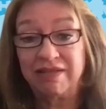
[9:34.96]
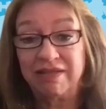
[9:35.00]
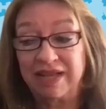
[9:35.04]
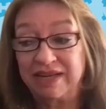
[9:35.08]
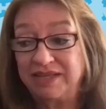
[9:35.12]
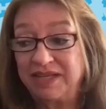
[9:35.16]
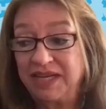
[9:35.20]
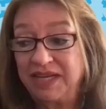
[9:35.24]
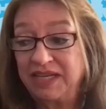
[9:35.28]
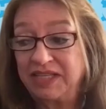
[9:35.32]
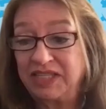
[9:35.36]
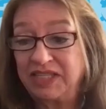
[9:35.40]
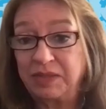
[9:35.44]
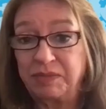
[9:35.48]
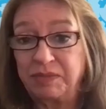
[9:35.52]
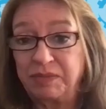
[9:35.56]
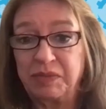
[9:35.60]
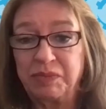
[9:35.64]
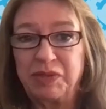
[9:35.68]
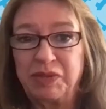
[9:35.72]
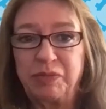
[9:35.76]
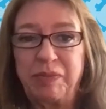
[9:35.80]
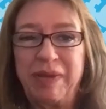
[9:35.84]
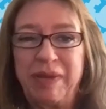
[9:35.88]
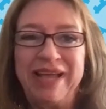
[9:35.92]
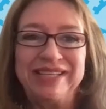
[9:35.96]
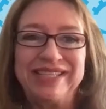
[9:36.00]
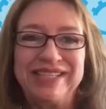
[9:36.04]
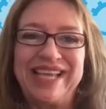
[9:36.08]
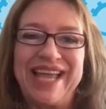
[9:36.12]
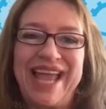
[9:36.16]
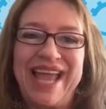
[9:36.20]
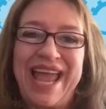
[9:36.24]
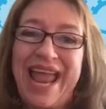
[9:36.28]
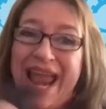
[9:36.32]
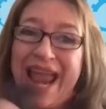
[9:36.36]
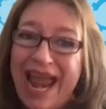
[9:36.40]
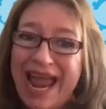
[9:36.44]
that takes up some space.
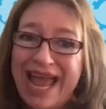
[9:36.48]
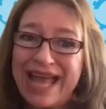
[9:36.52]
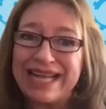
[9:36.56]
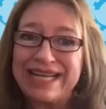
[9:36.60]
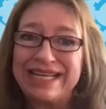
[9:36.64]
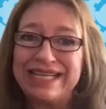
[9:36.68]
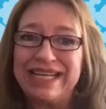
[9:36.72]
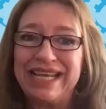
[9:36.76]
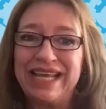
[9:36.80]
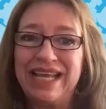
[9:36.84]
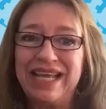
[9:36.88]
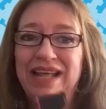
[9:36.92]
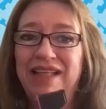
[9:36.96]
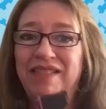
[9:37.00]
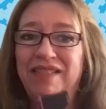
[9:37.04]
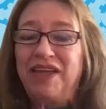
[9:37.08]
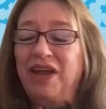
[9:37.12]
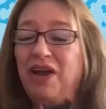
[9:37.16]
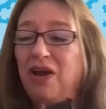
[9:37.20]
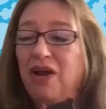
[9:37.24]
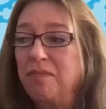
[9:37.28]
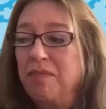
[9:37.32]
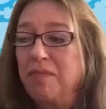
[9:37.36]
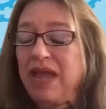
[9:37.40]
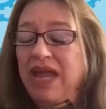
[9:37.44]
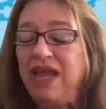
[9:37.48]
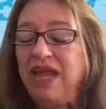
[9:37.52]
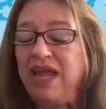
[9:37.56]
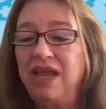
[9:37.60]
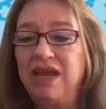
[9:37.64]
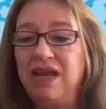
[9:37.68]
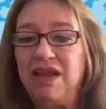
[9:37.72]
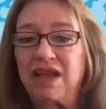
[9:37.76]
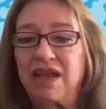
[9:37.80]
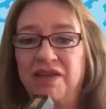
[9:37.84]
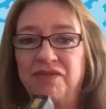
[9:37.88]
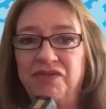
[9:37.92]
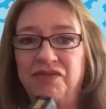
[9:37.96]
And they are
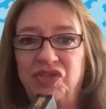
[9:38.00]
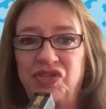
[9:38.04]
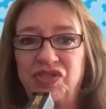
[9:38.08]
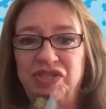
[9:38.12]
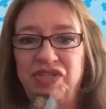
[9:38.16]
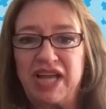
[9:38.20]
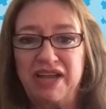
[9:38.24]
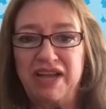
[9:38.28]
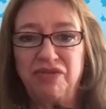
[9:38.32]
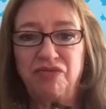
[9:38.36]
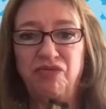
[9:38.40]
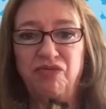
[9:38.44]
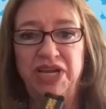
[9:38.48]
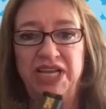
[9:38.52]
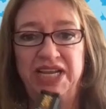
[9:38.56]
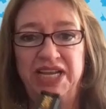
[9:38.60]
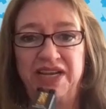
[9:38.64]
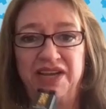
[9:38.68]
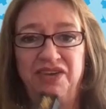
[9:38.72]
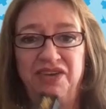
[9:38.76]
made of styrene,